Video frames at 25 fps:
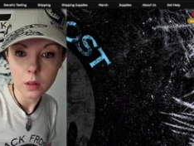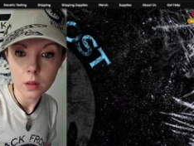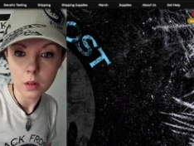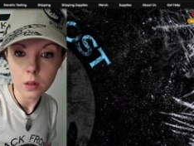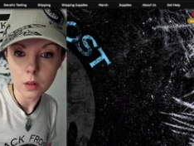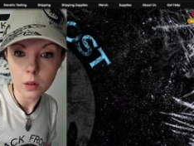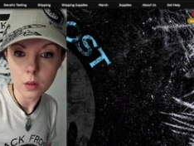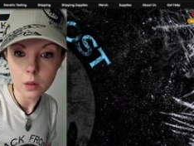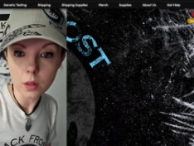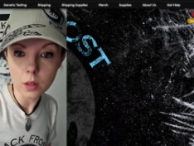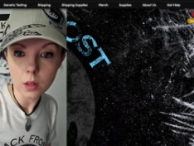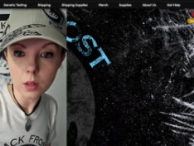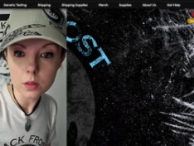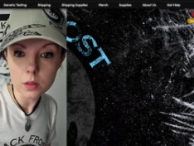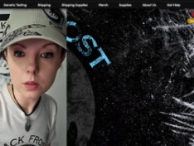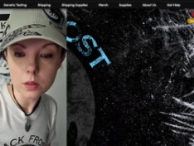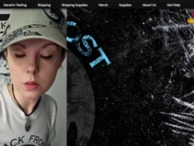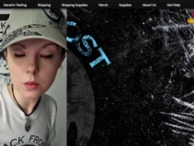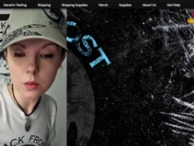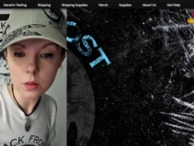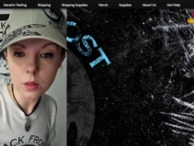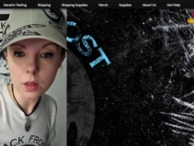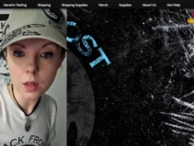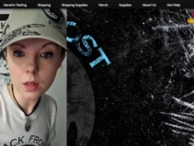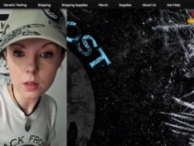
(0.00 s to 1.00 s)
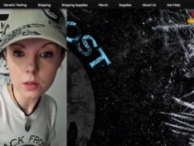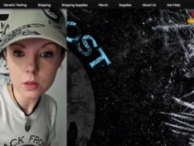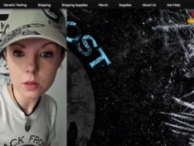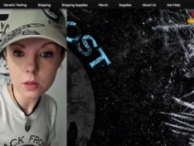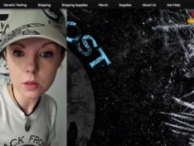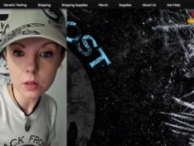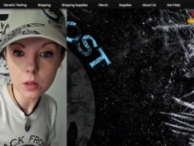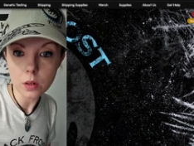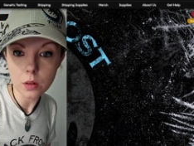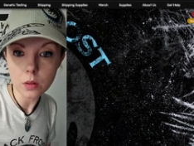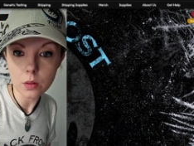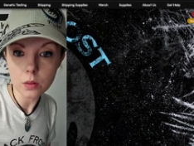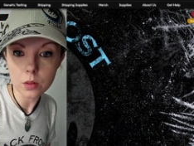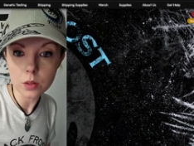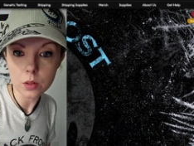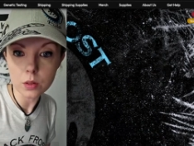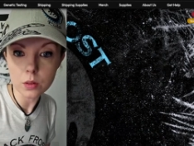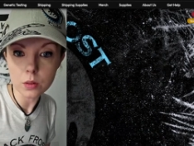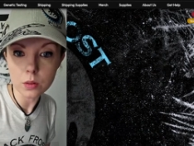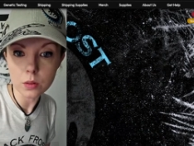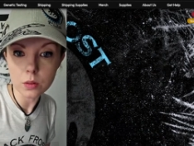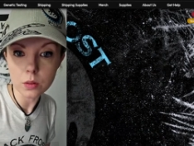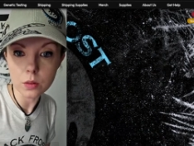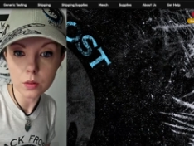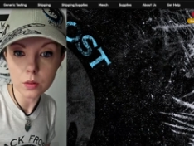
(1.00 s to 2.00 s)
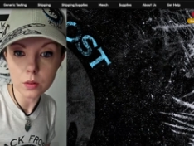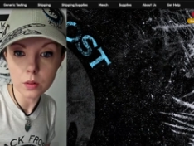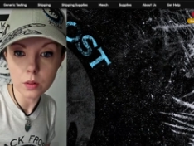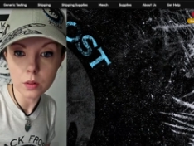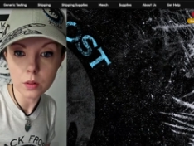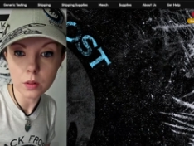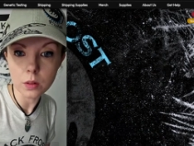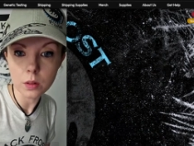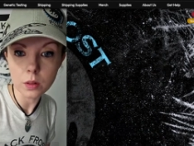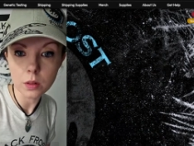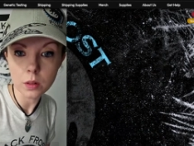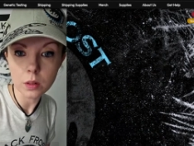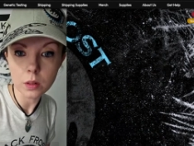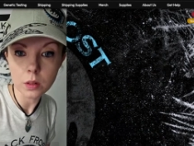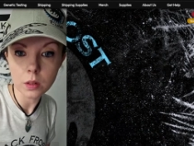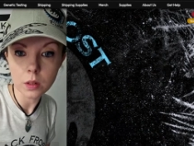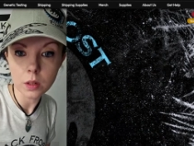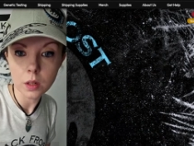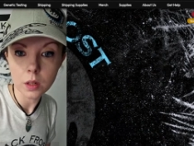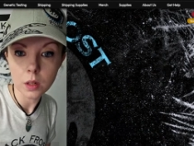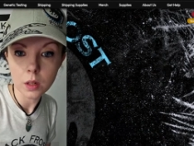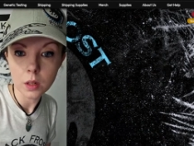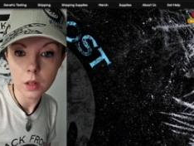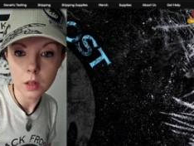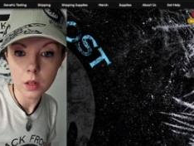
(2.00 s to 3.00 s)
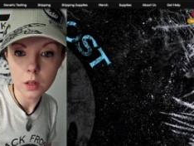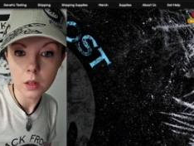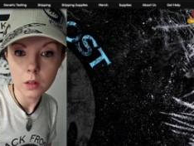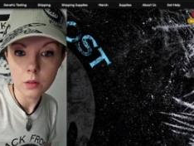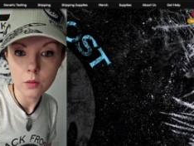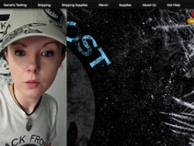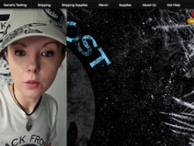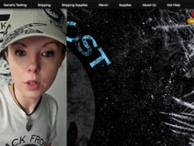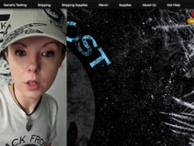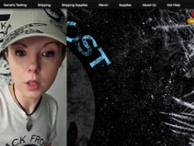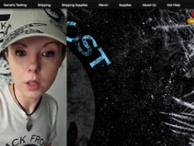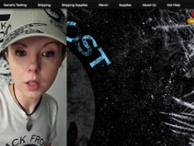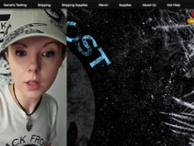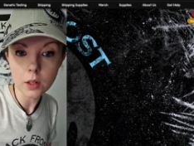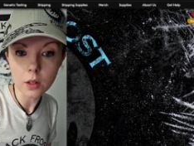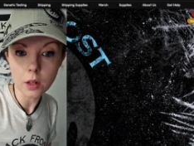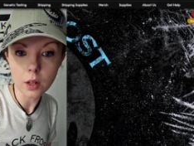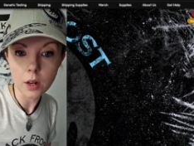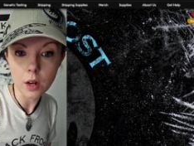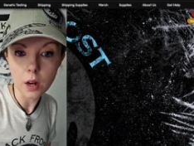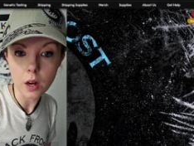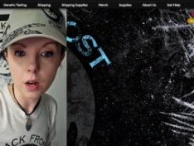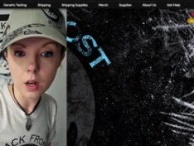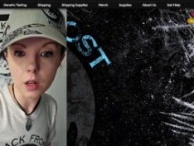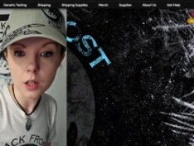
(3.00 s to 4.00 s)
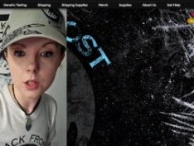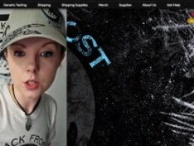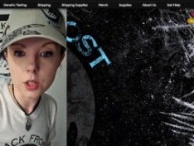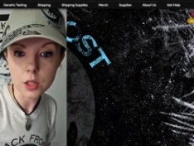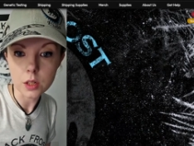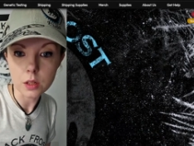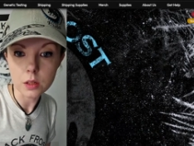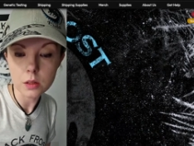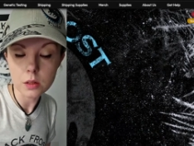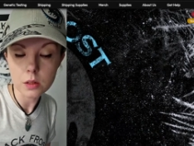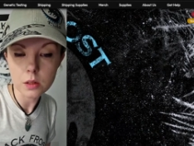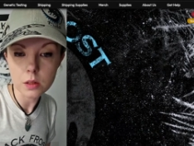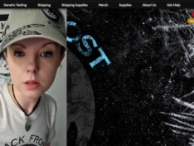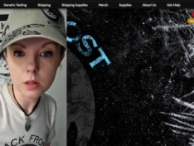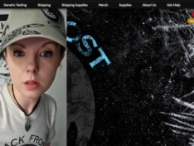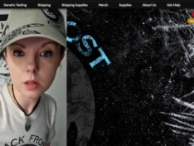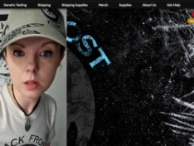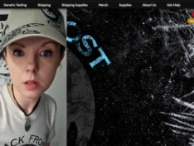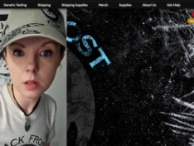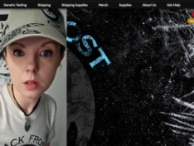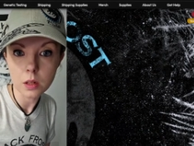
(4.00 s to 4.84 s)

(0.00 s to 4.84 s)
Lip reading: Okay, so let's go to, we click on auctions.